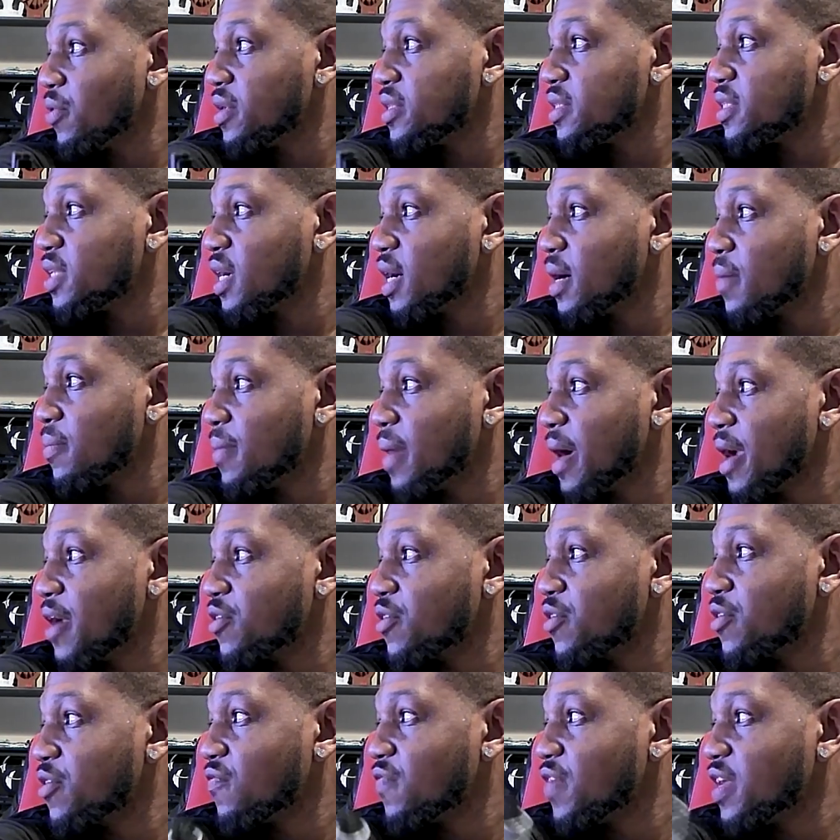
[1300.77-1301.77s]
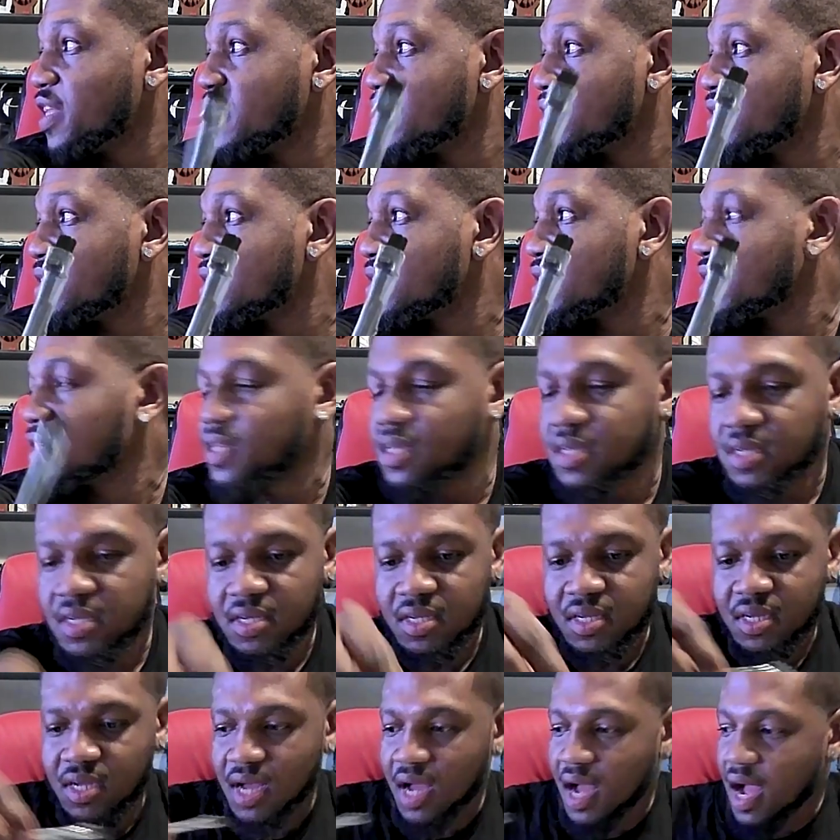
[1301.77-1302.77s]
micro fits.
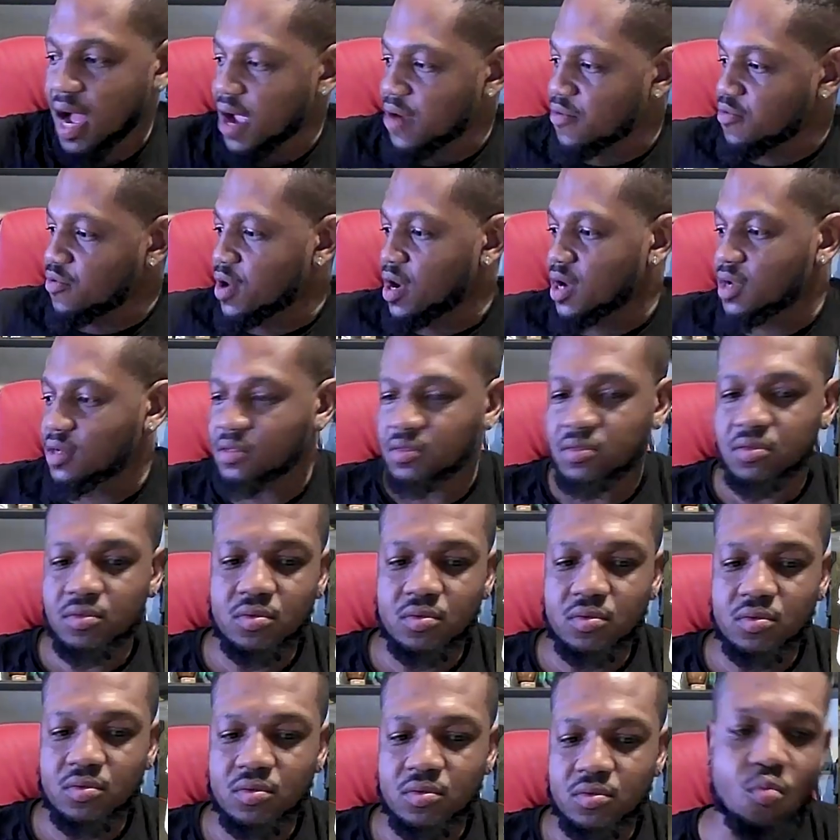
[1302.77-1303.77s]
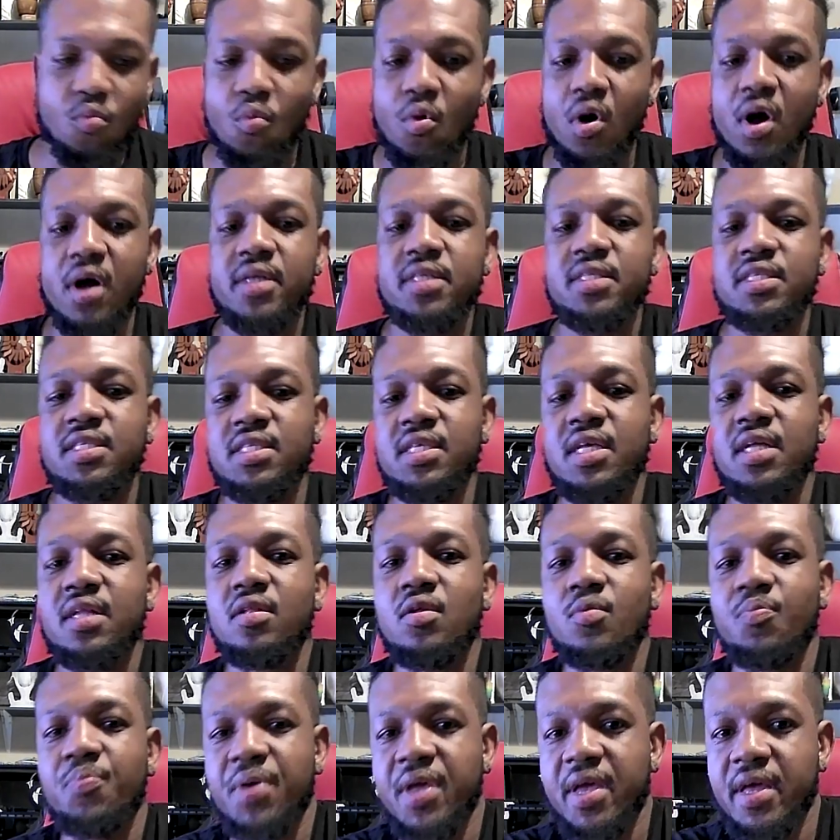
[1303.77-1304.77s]
I run one single
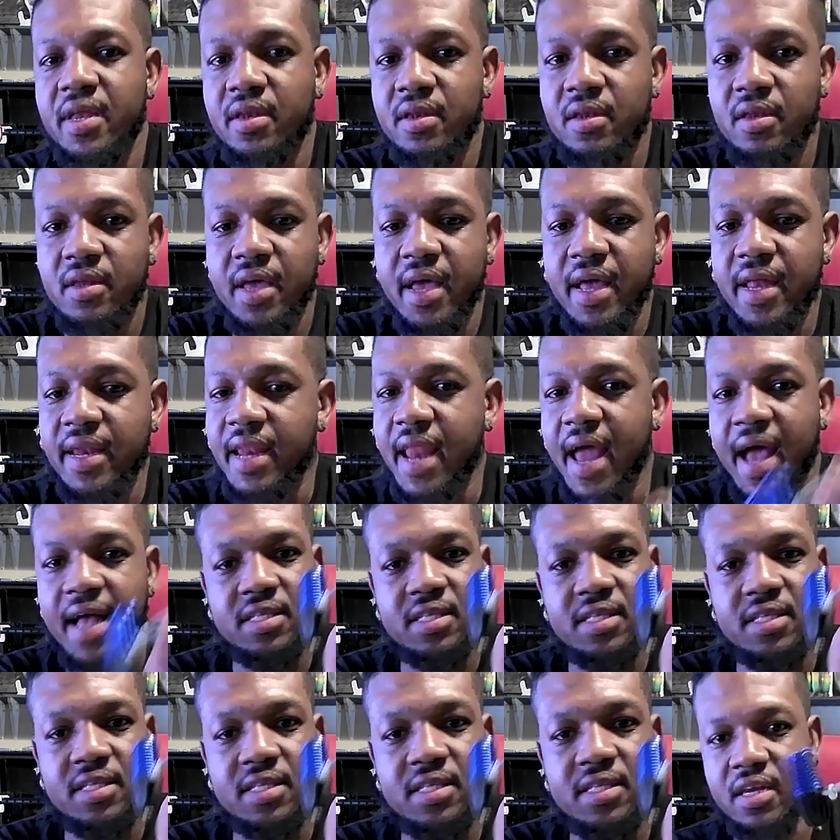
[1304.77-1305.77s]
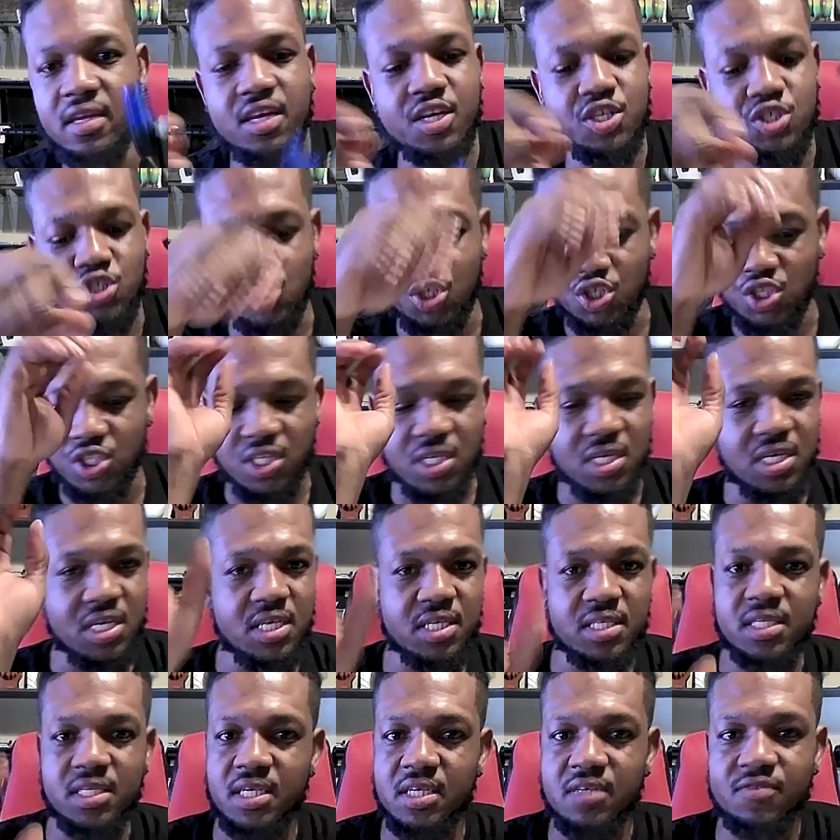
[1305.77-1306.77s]
pin, and that's it. It's just
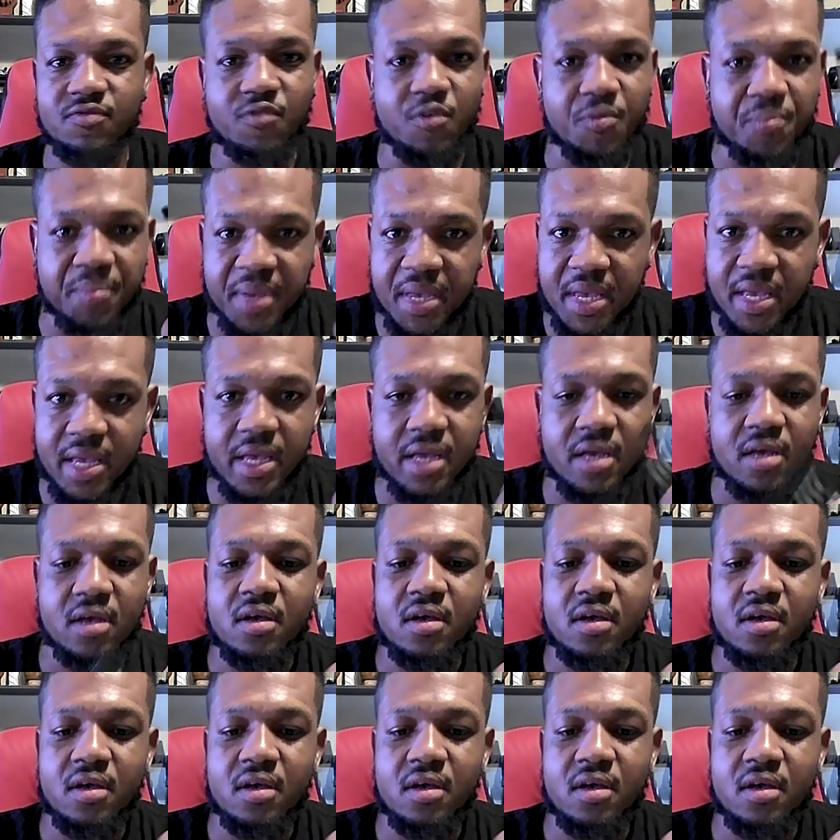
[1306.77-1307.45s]
easy for me.